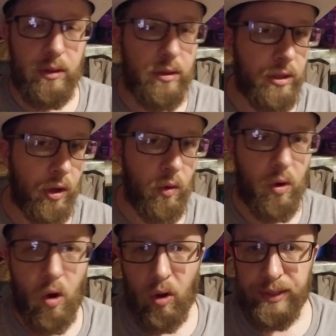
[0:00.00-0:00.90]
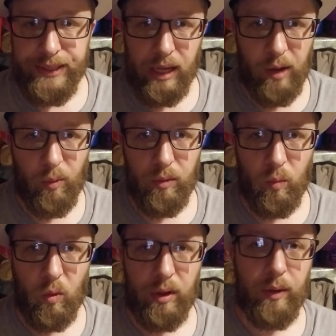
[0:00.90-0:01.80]
you know, calling
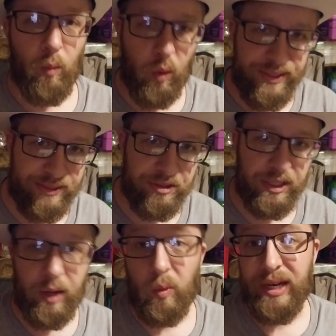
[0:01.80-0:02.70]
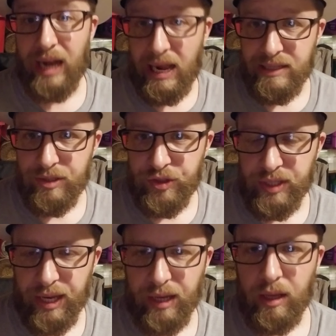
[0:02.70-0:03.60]
911 and what to say and what not to
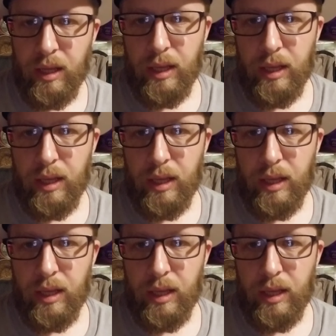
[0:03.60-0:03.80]
say.